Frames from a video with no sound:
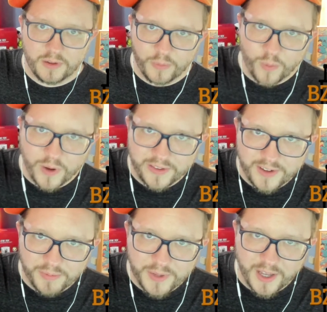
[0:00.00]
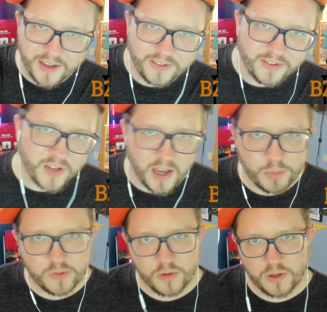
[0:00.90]
What's up, guys? It's
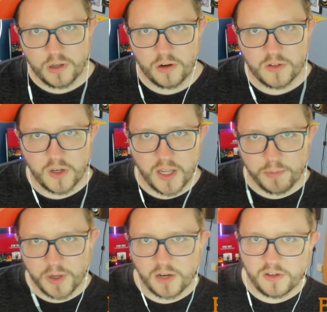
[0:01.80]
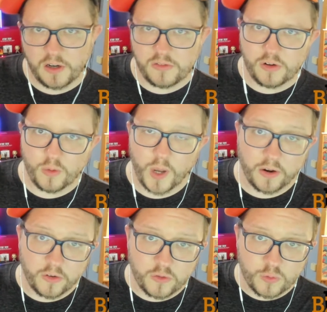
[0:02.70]
iBerserk here. Today I'm going to teach you how
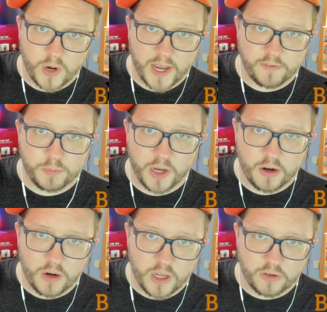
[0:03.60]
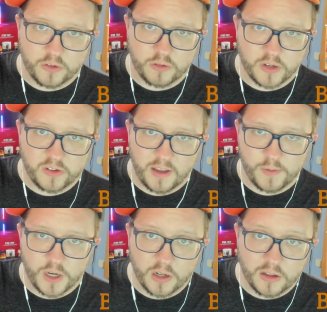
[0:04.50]
to draft better in
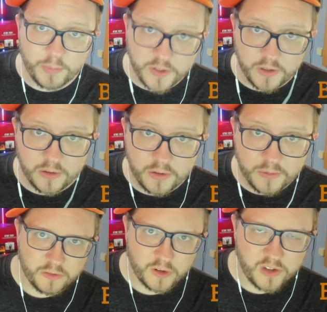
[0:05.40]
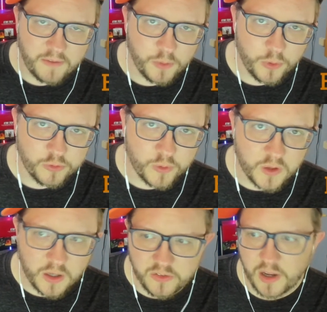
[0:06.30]
Strixhaven Limited. Strixhaven was
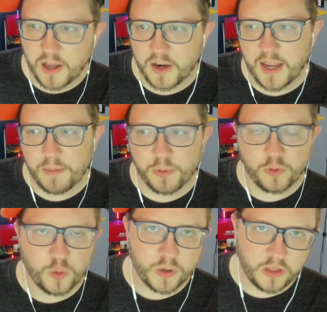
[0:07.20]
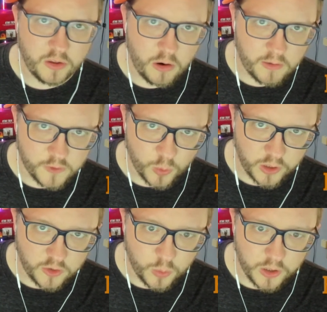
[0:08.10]
released on April 23rd of
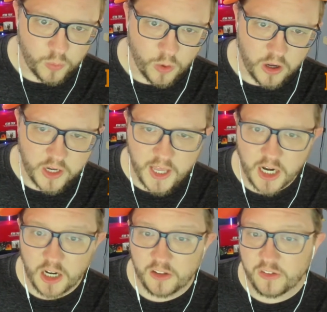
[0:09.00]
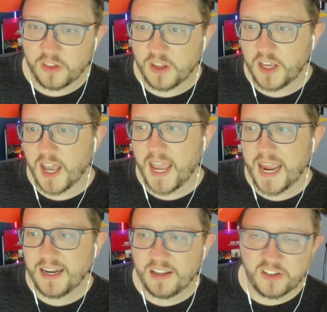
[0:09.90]
2021, and it is the
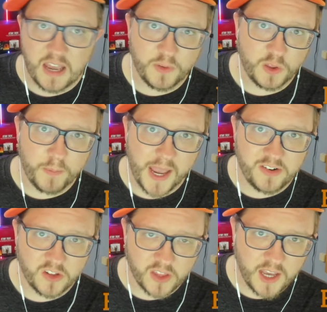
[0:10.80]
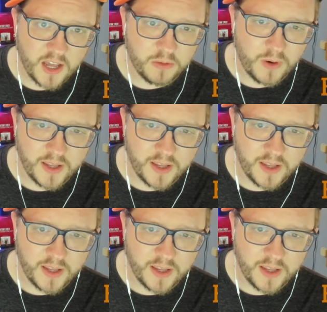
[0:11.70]
87th Magic the Gathering